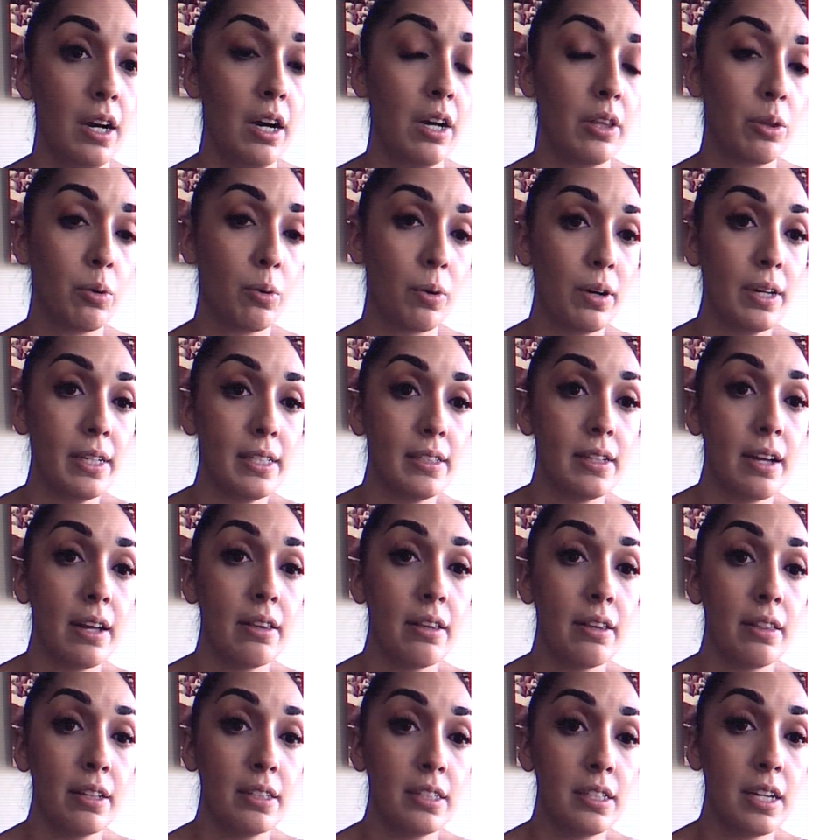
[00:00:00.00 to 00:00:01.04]
Authorities
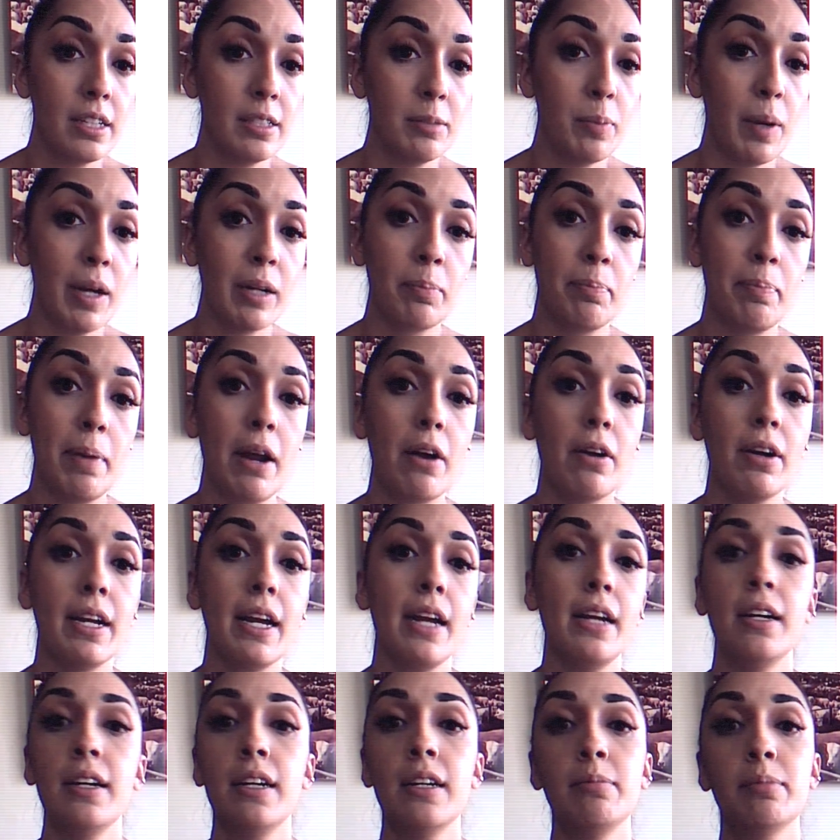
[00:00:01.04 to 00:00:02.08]
said that the suspect
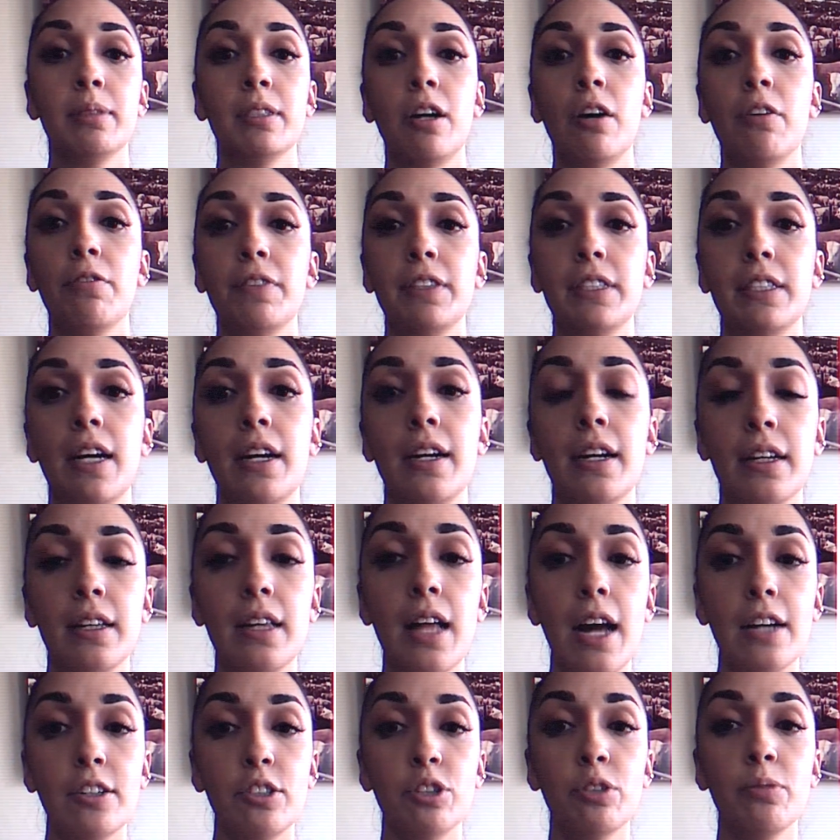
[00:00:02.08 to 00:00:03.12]
barricaded himself inside a
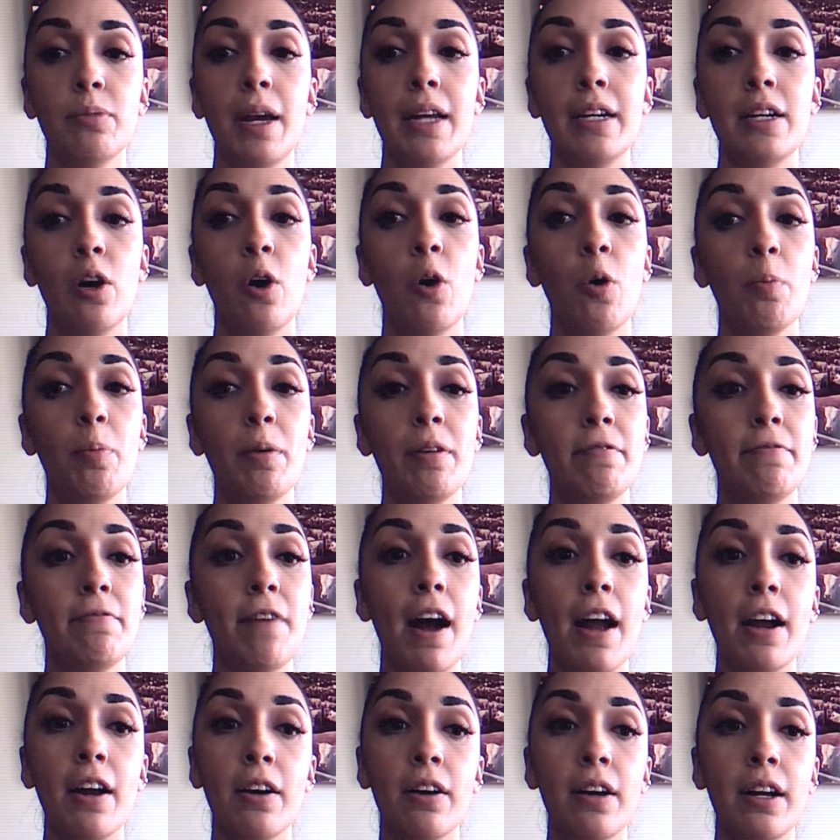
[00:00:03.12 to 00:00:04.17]
classroom and opened
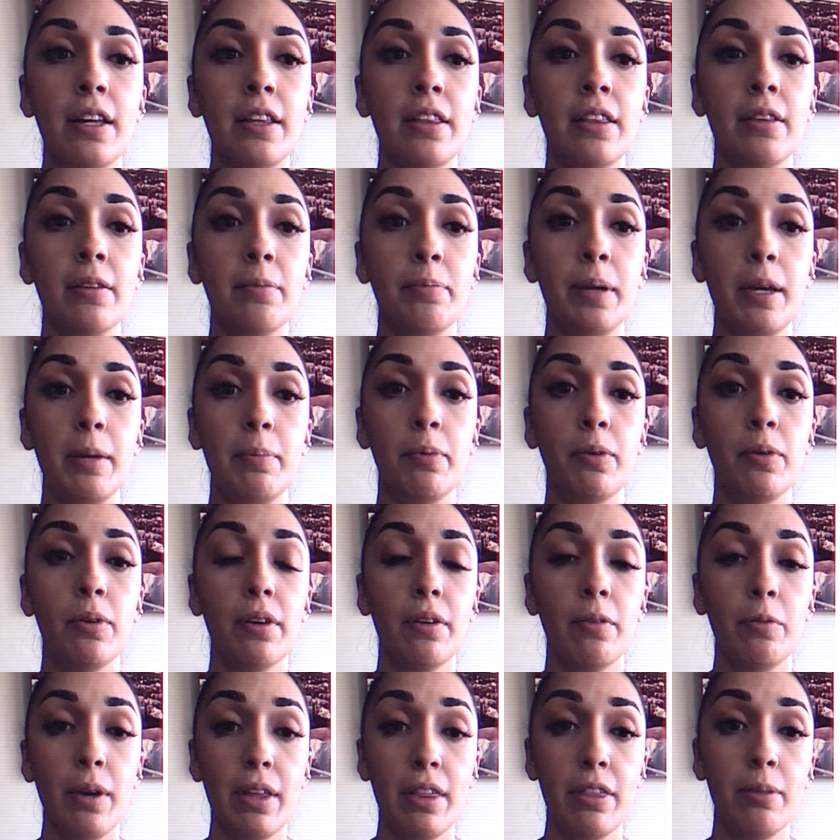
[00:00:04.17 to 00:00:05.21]
fire in the
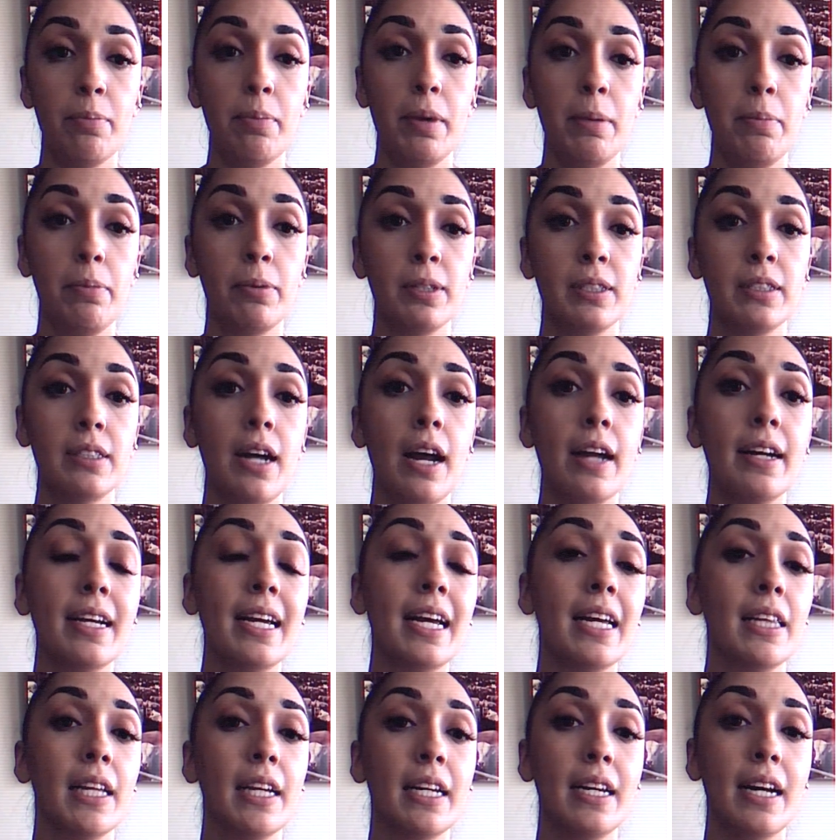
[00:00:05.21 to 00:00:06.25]
people with the people inside,
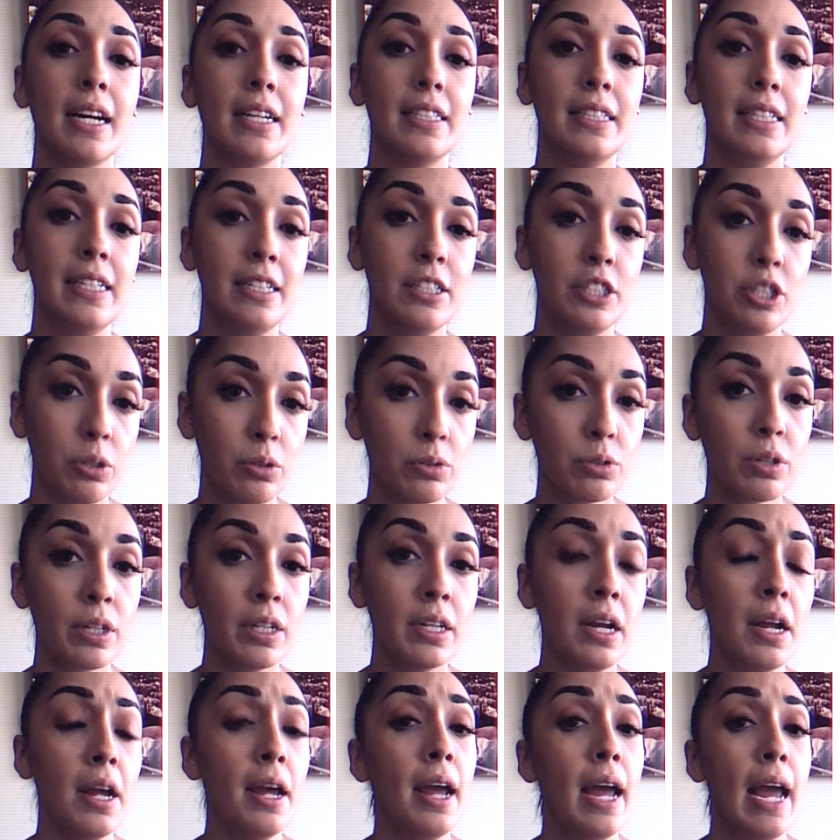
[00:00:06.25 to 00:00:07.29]
killing 19
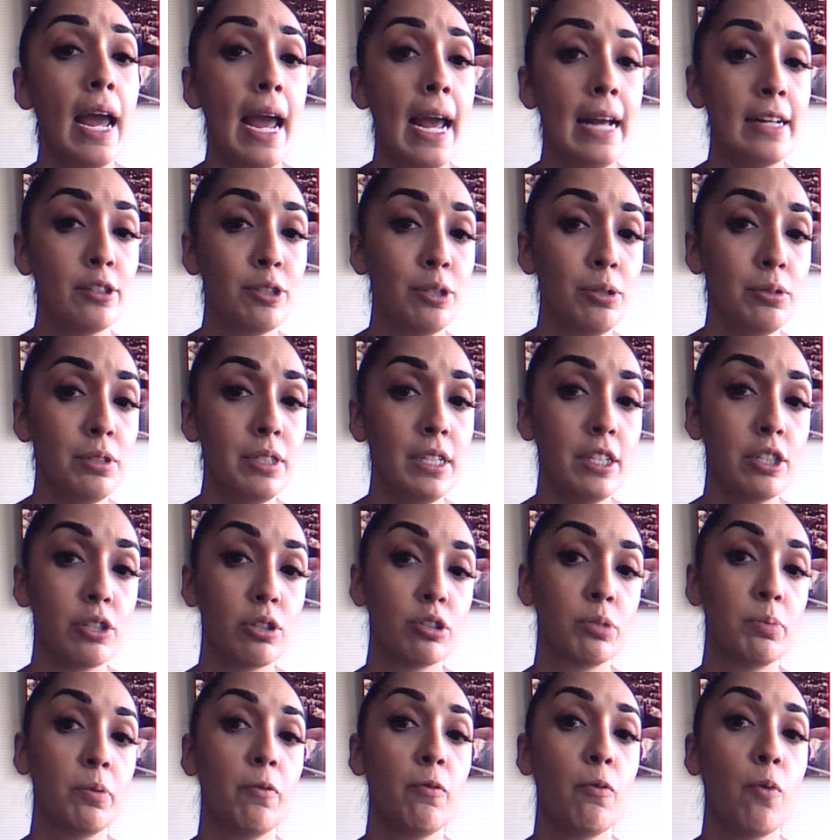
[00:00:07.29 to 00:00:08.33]
children and two
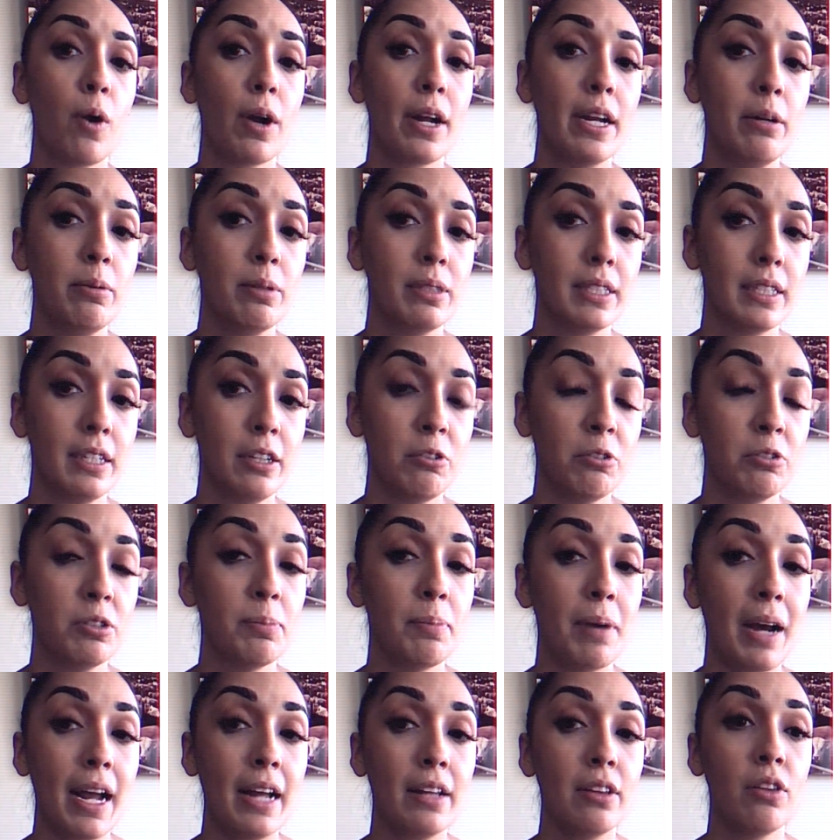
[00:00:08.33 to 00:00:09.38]
teachers before he was
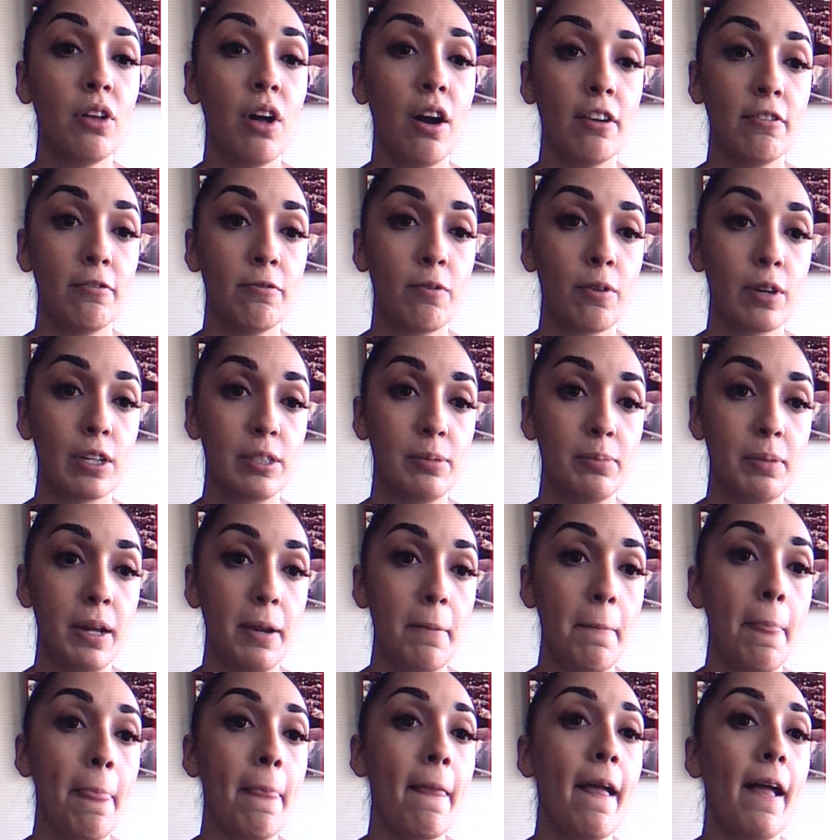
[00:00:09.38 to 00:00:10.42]
killed by law enforcement.